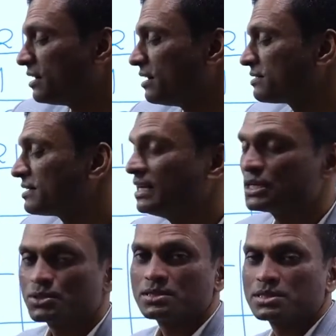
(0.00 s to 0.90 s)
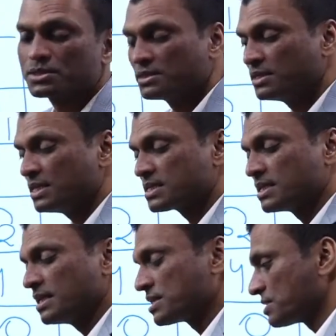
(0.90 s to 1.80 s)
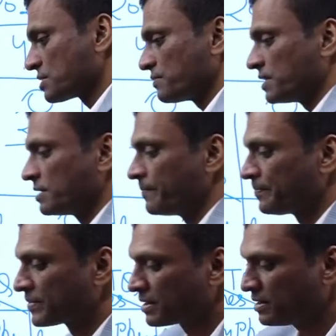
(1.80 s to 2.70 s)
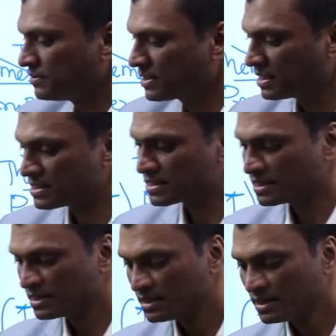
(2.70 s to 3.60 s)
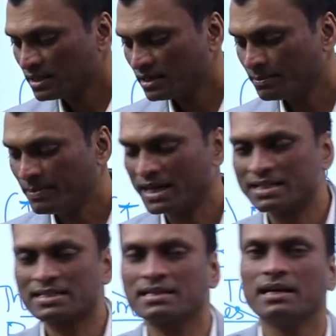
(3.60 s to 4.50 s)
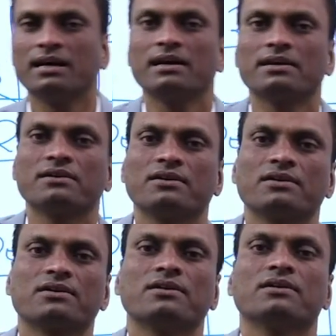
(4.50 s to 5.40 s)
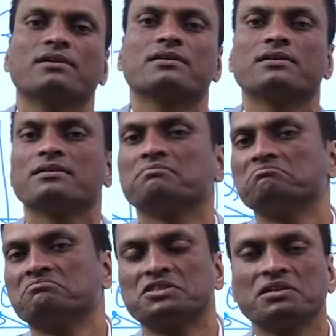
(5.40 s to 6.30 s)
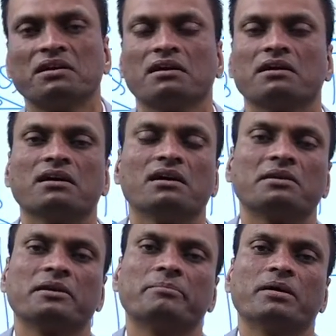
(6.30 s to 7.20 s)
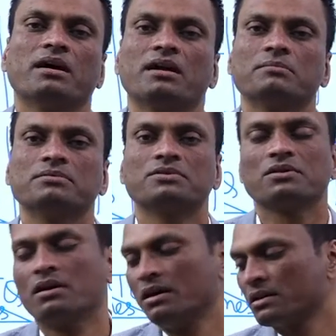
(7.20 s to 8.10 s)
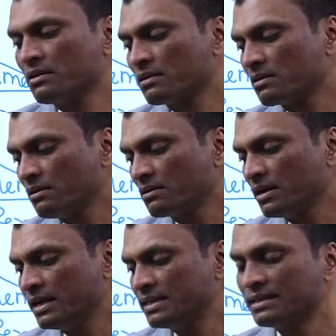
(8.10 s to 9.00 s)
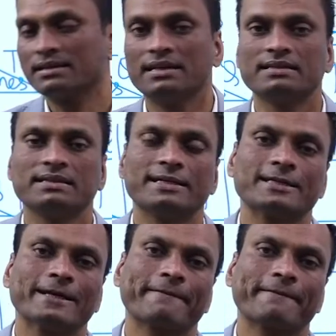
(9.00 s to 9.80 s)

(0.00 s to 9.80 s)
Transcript: India's relations with, you can say, Pakistan or Sri Lanka, Nepal, Bhutan or anything like that.